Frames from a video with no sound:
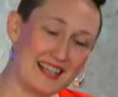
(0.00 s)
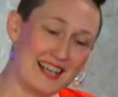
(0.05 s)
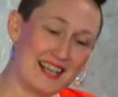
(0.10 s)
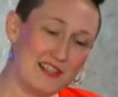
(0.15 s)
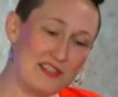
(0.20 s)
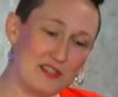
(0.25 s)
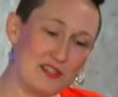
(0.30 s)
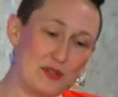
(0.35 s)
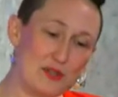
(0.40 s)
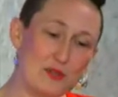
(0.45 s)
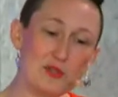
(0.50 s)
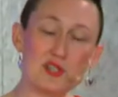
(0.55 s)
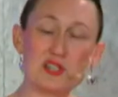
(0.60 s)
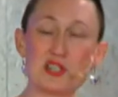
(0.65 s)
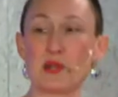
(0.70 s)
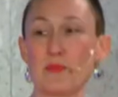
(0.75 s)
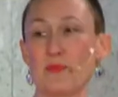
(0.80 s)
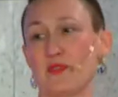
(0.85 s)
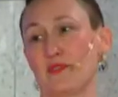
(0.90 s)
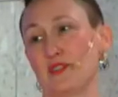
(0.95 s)
and do
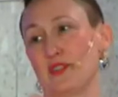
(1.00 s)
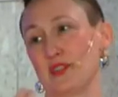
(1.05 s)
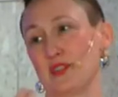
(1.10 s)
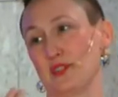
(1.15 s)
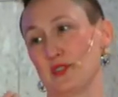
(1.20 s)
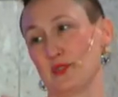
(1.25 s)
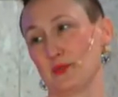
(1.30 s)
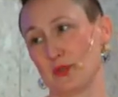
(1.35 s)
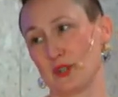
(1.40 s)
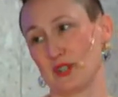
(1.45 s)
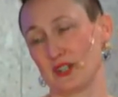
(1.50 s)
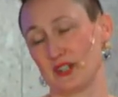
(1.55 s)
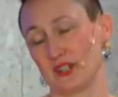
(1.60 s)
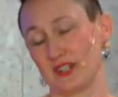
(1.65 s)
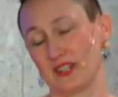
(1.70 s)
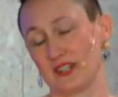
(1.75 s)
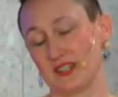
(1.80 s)
some of this work